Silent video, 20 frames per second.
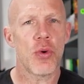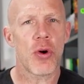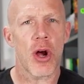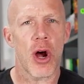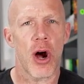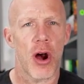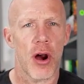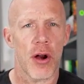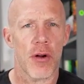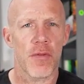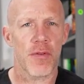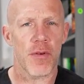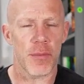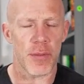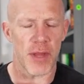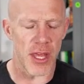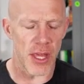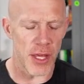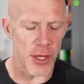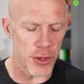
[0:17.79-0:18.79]
card from
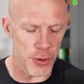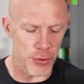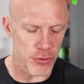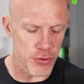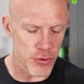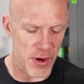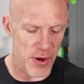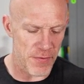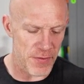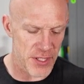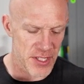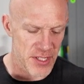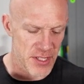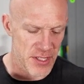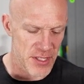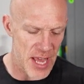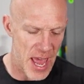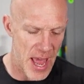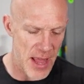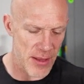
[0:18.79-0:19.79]
the Ether Drift
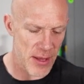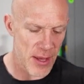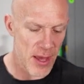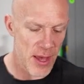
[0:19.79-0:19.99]
set,